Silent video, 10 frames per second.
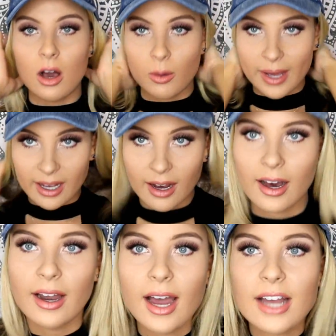Oh my
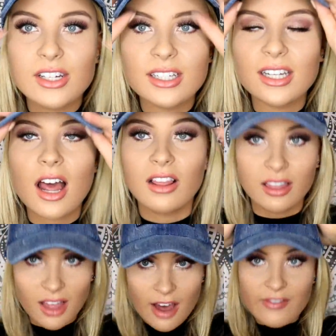god, I just
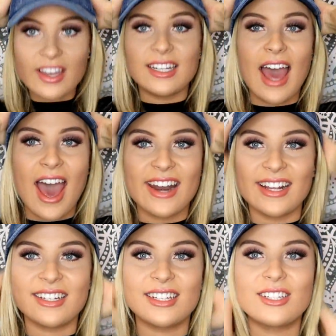love this hat.
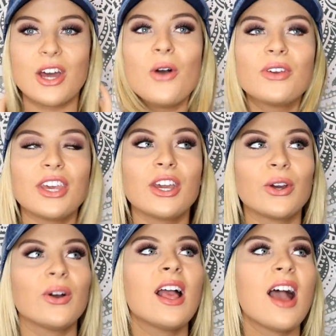It's so
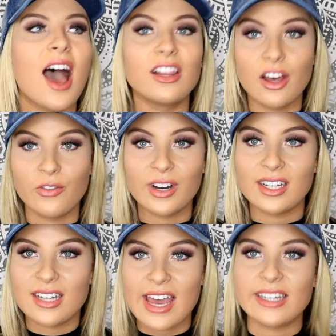cute. I love what
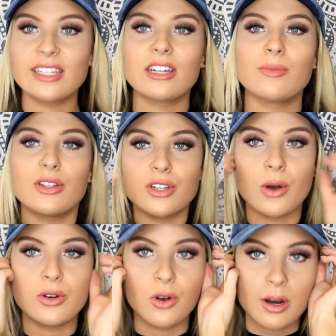it says. It's gonna be
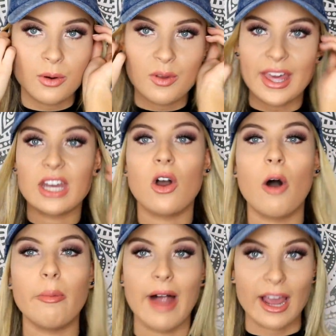so adorable with like an
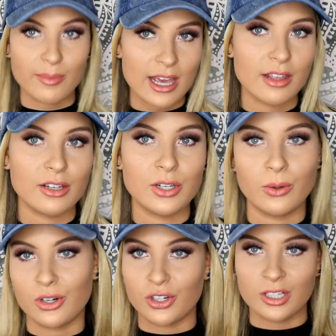all black bathing suit
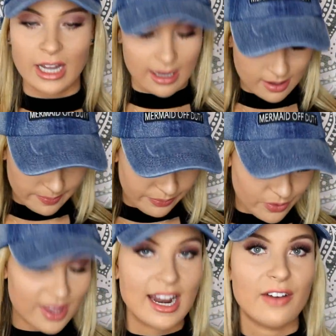or just like
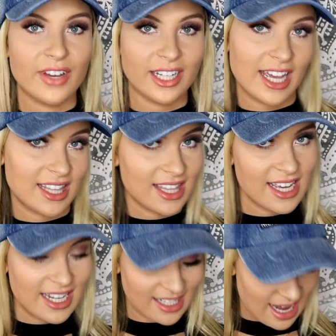with an outfit like this.